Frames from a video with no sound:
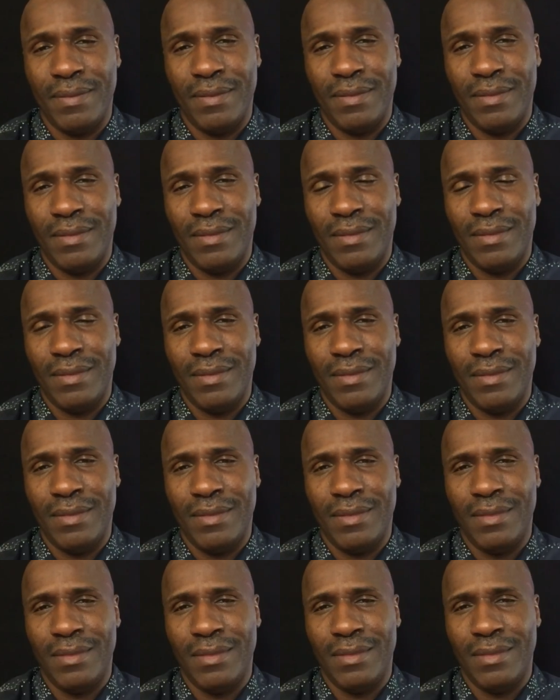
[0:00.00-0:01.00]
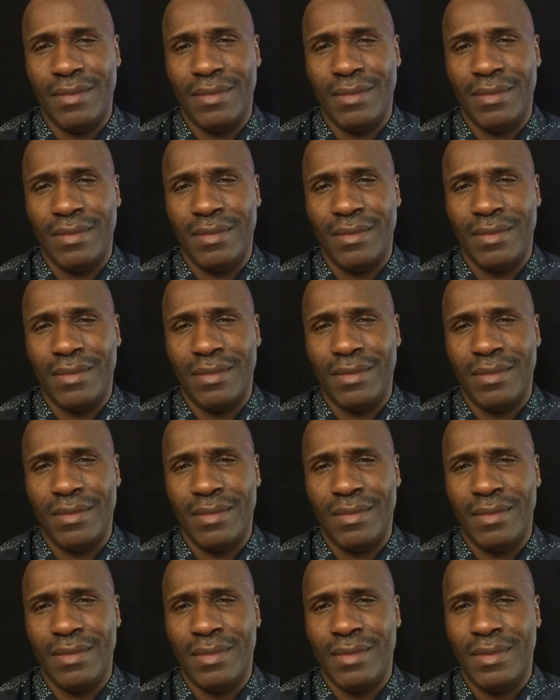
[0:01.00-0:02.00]

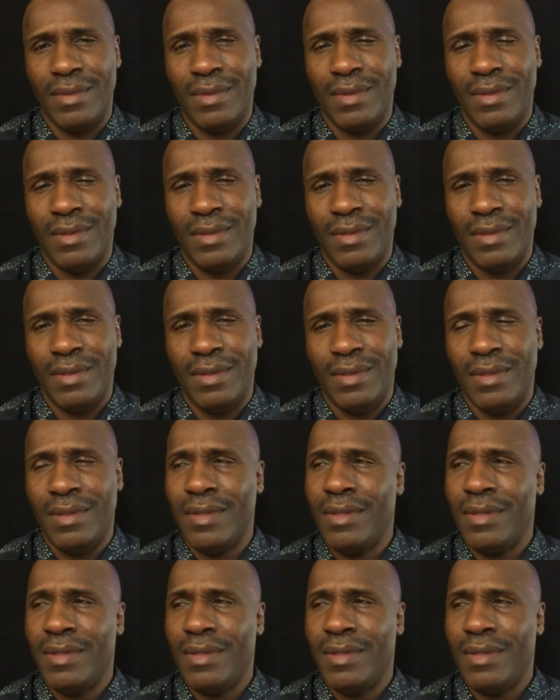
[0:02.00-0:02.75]
(silence)